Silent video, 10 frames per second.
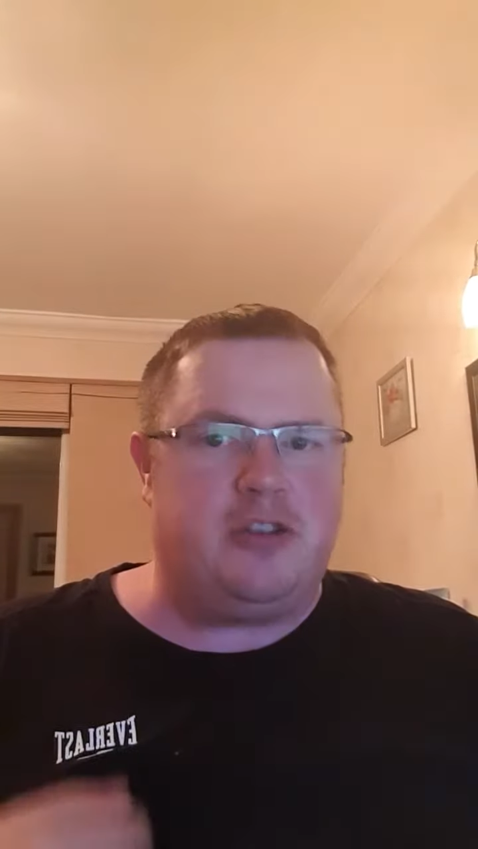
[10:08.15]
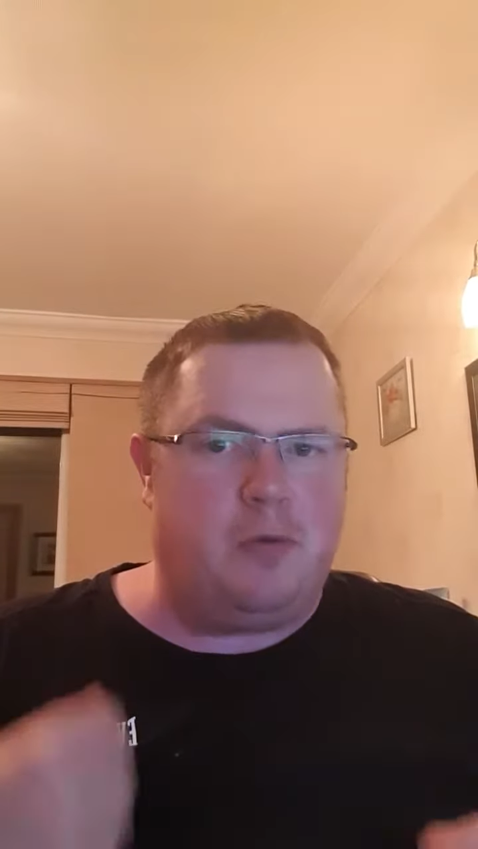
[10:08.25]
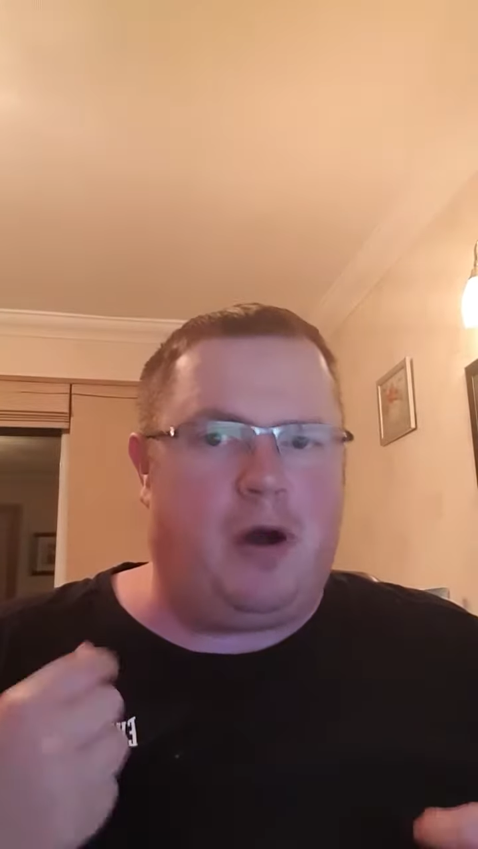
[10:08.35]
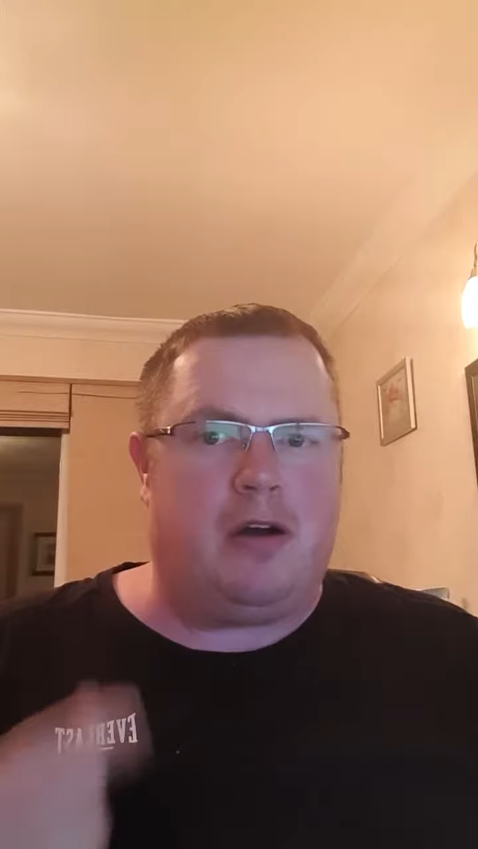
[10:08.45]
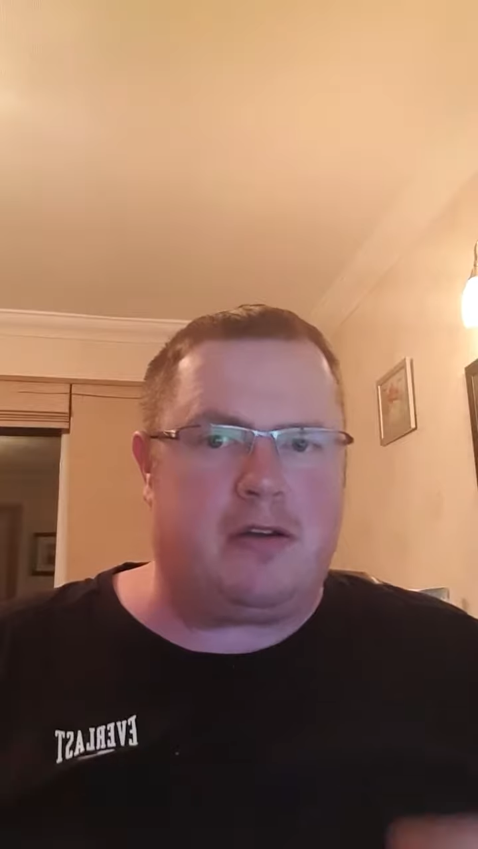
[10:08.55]
You
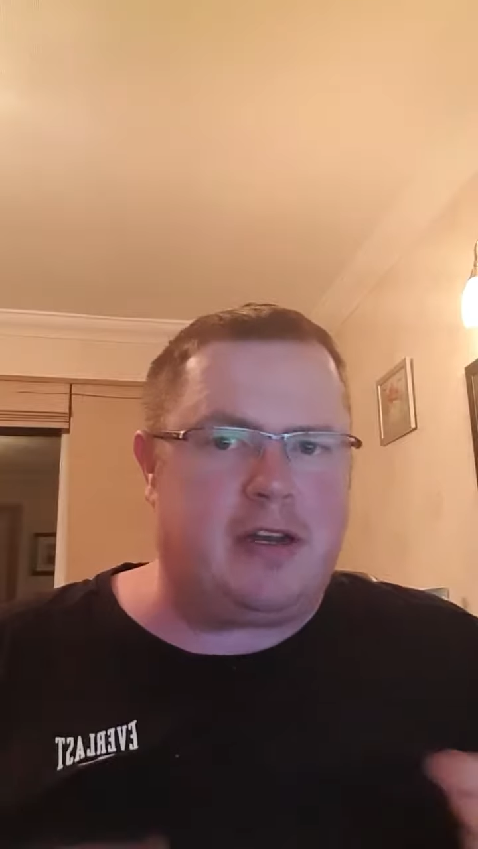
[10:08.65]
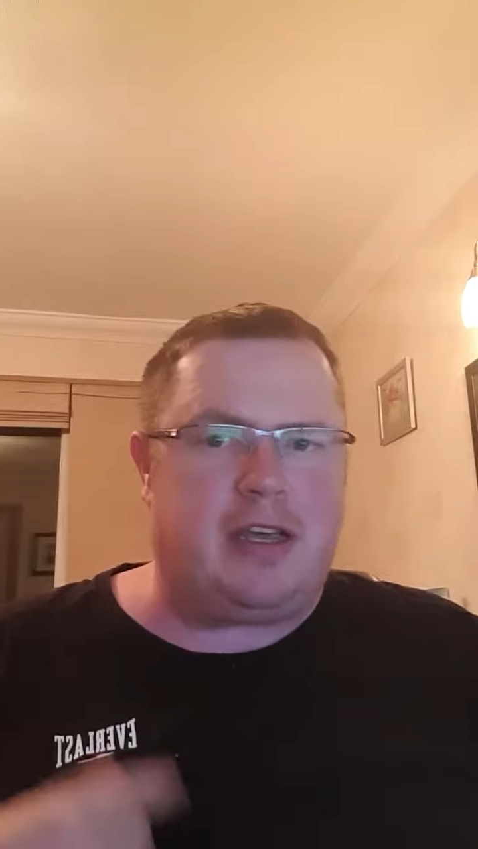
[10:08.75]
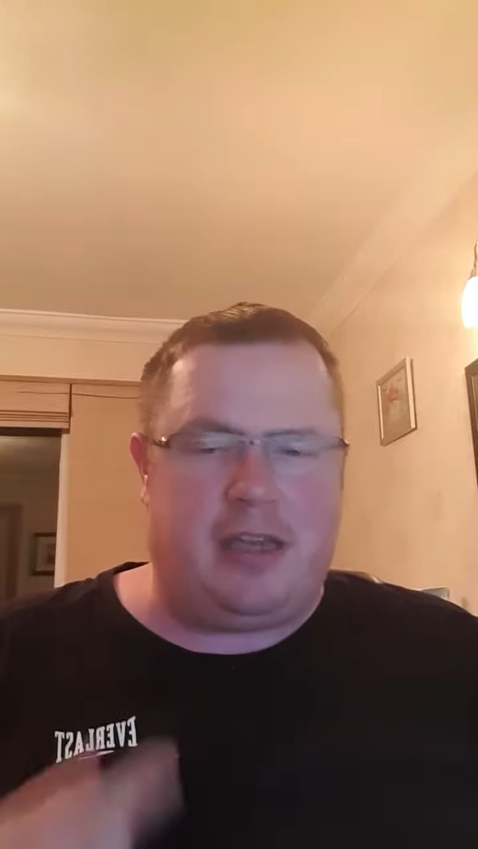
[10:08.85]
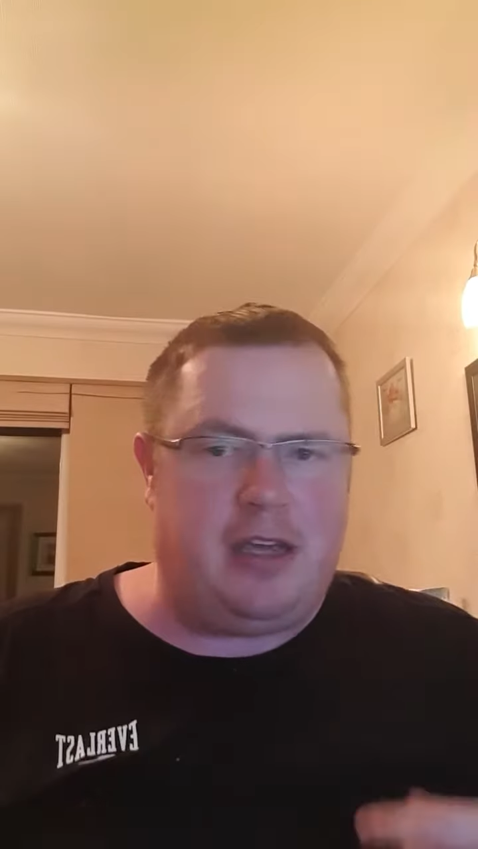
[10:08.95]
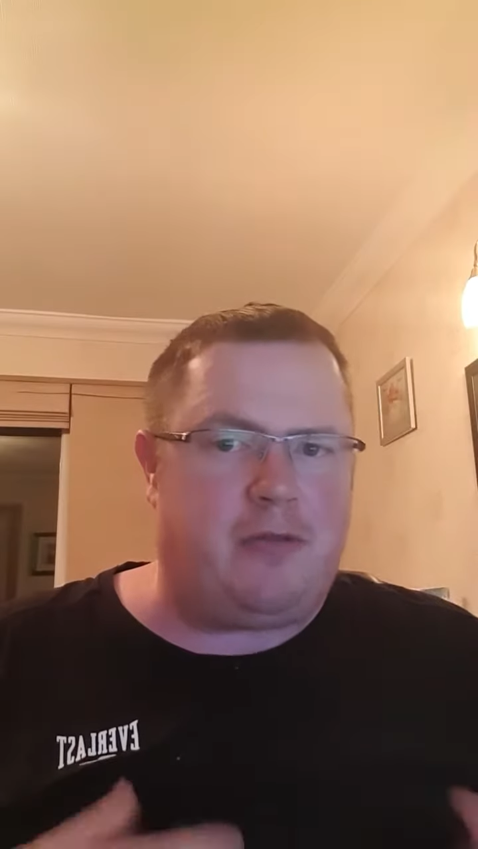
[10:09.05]
are going to
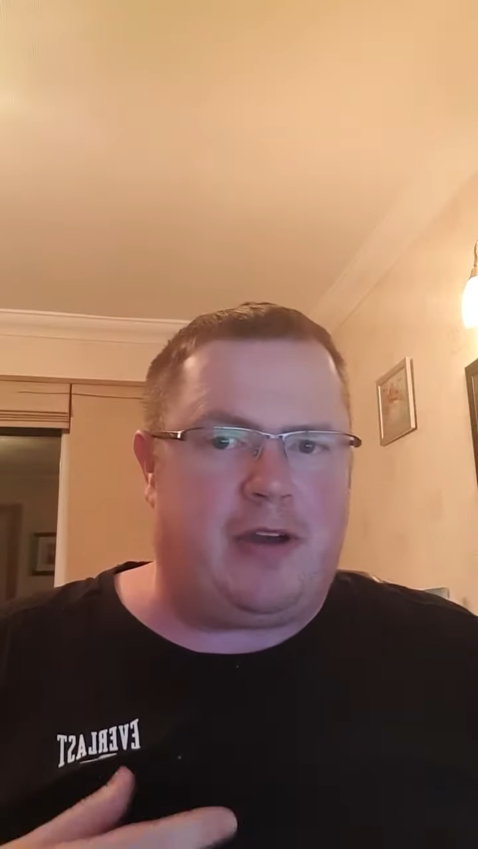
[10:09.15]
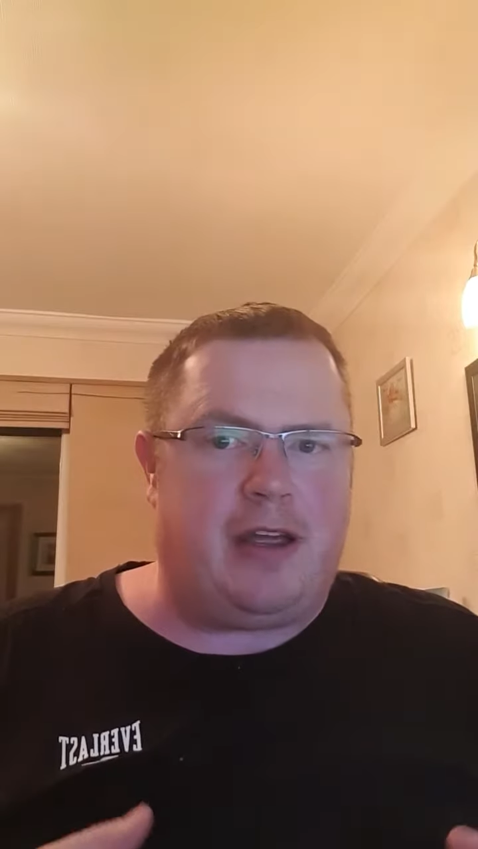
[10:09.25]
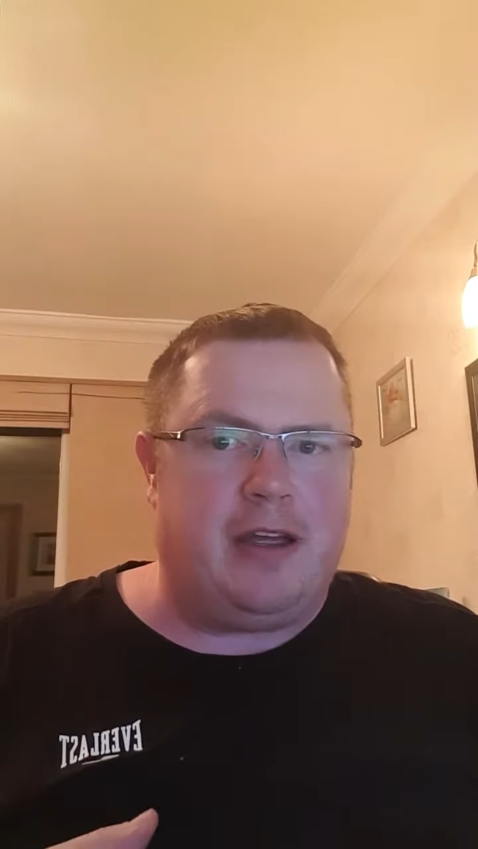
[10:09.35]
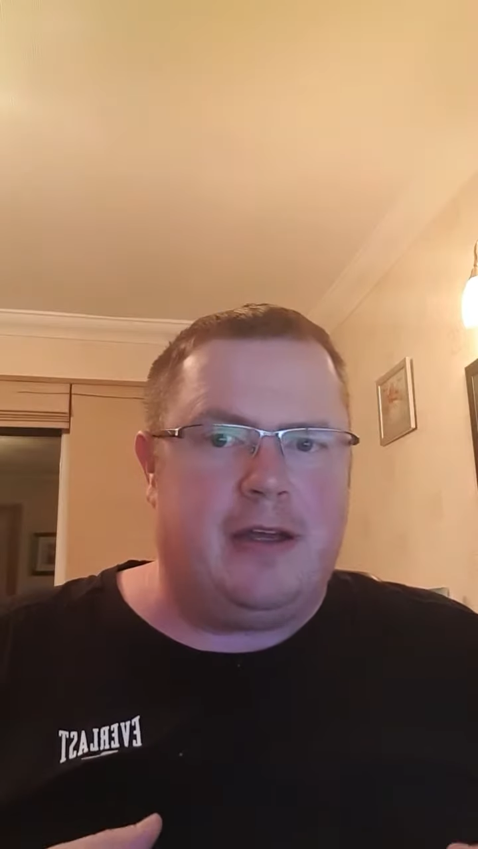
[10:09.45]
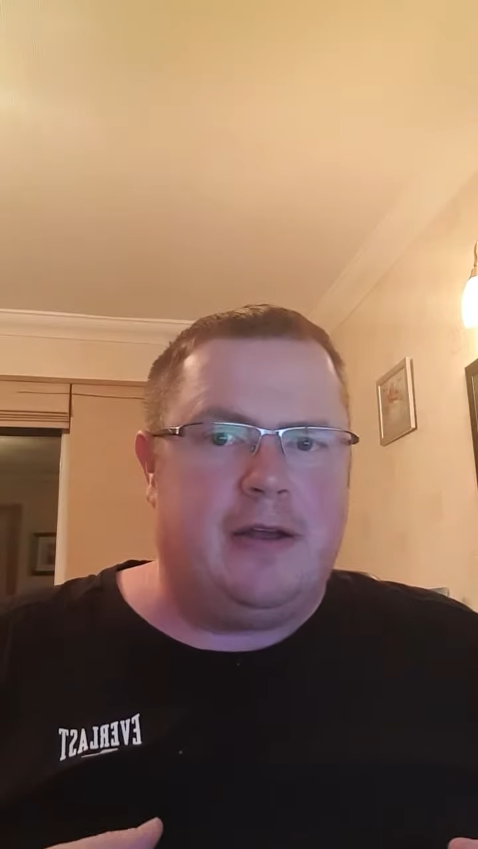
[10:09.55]
hear it.